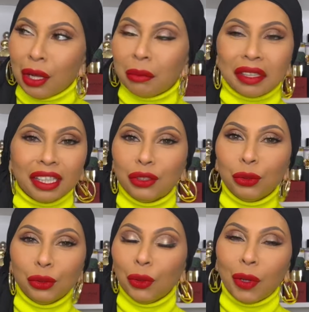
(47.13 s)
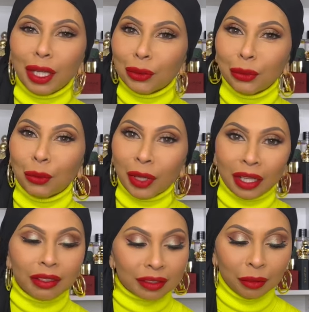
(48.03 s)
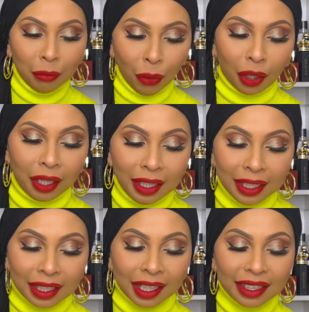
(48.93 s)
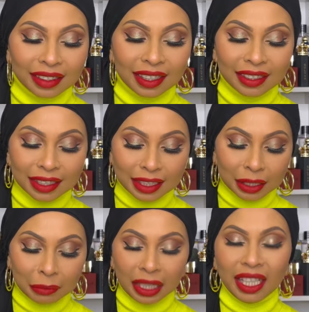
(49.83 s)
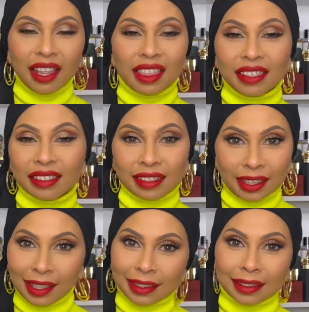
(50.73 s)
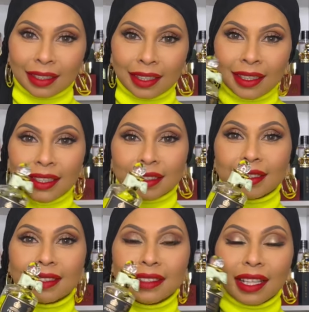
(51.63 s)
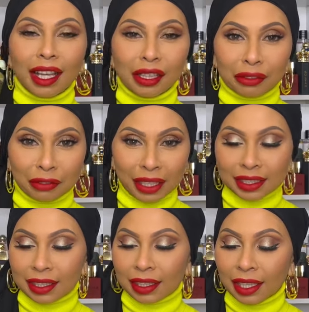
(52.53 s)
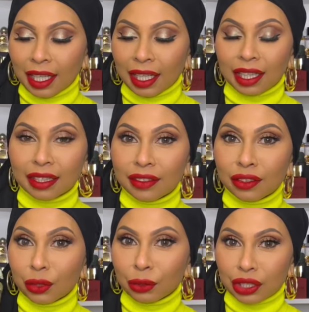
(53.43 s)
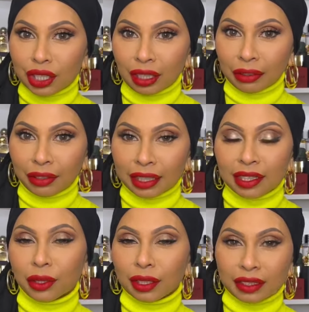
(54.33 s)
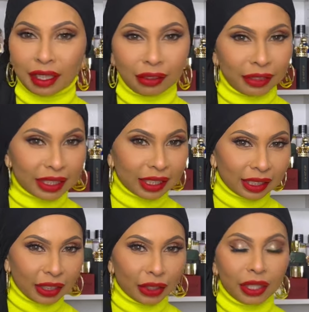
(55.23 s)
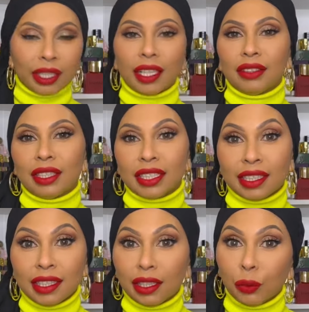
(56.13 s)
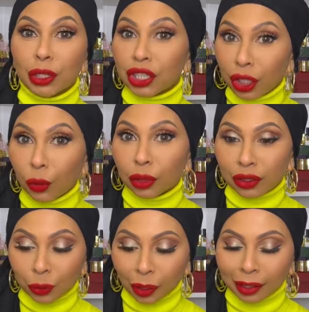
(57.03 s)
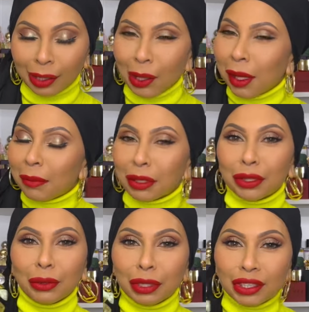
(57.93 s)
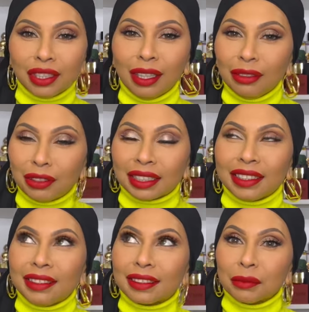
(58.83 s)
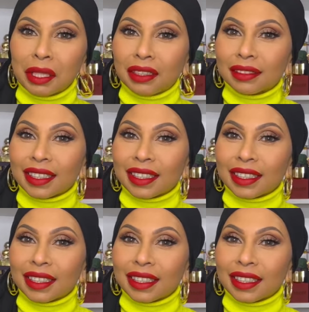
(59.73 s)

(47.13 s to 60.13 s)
but I don't know why I don't wear it some more. Guys, and to me, this is a classic. This is Halfati, and this is the original Halfati. Now there's a Halfati leather and Halfati cedar, which I own as well. But the original Halfati smells